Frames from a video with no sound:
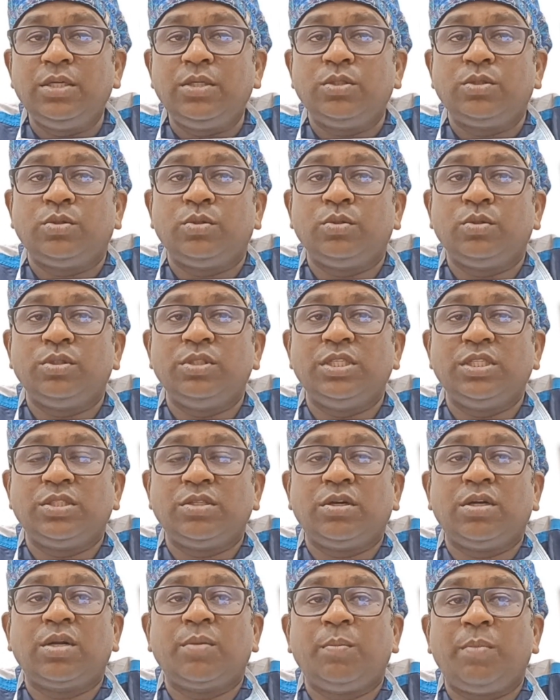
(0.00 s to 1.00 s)
So this is
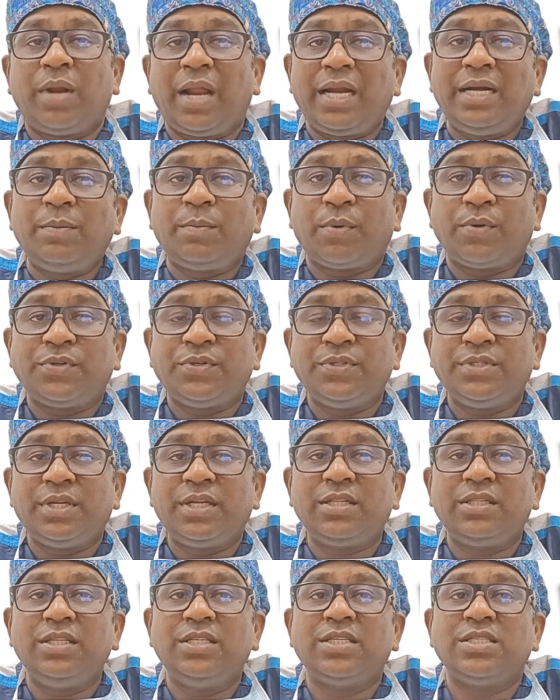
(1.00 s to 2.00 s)
not a blind
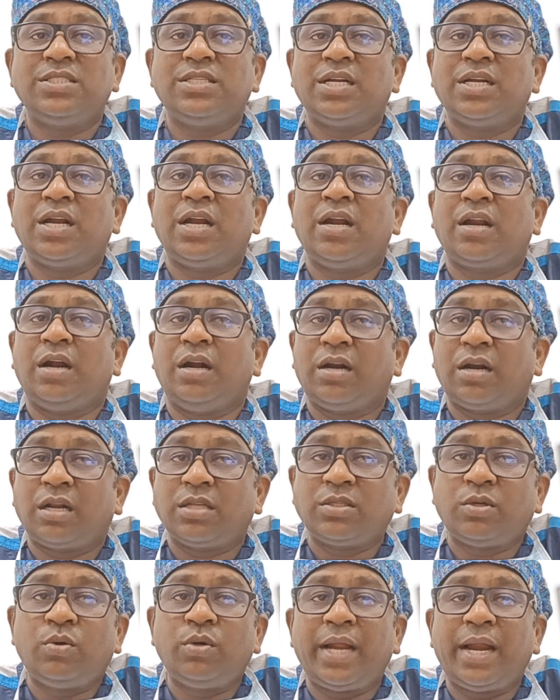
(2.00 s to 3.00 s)
procedure, this is done under
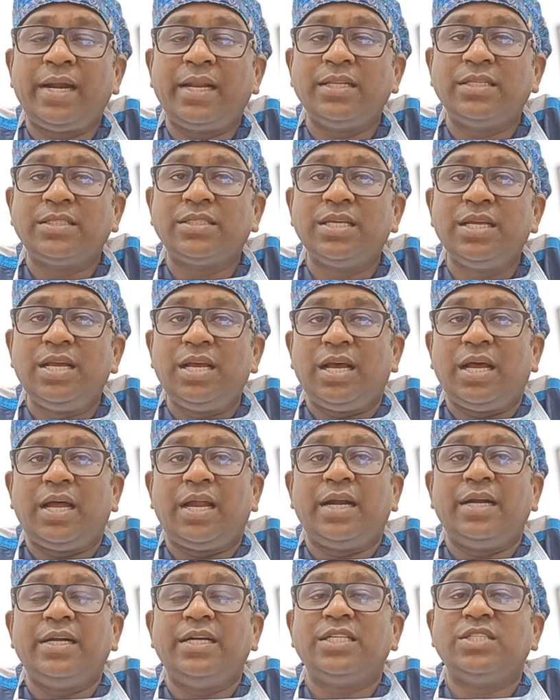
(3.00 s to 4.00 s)
ultrasound guidance,
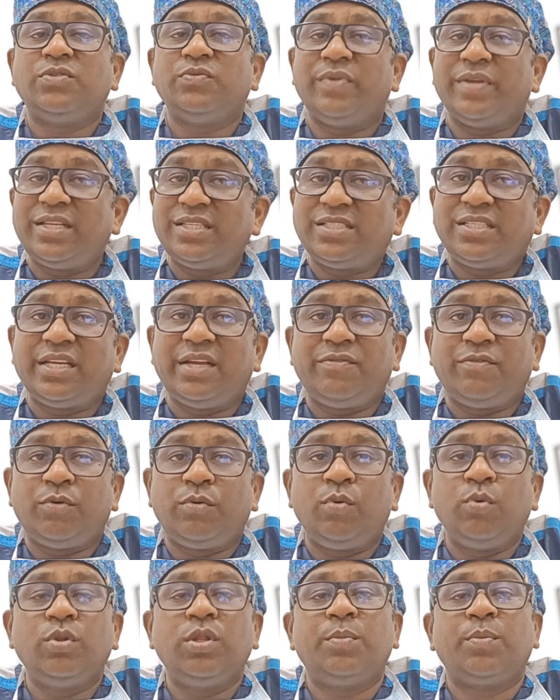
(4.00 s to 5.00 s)
and it is very safe to
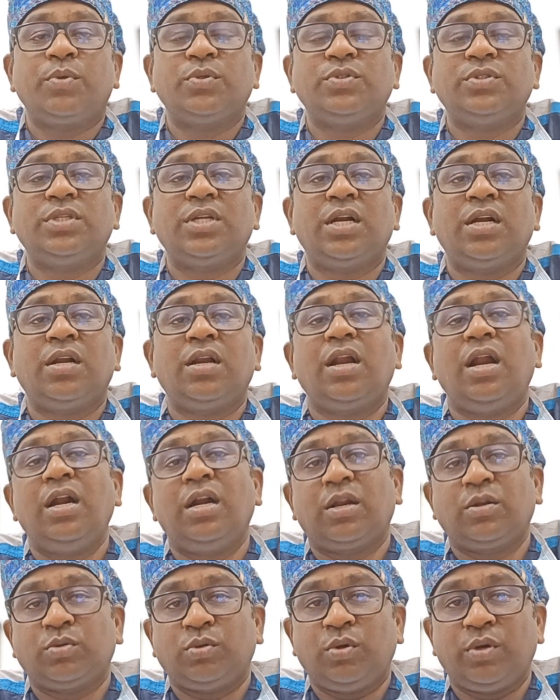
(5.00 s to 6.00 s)
do the procedure under
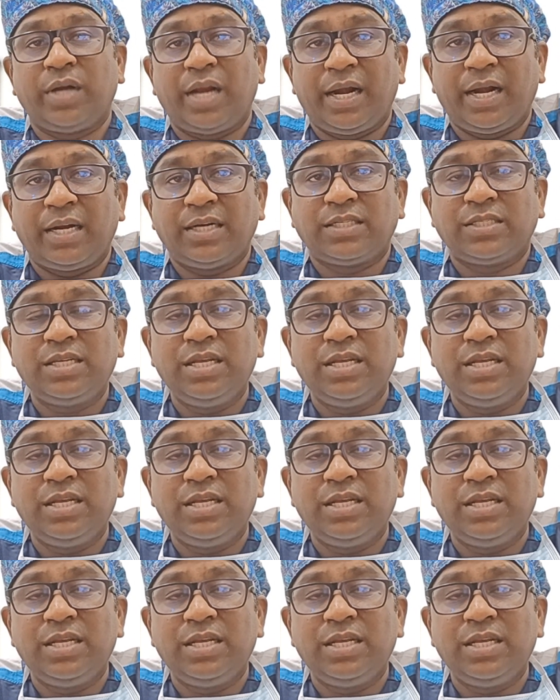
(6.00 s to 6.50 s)
ultrasound guidance.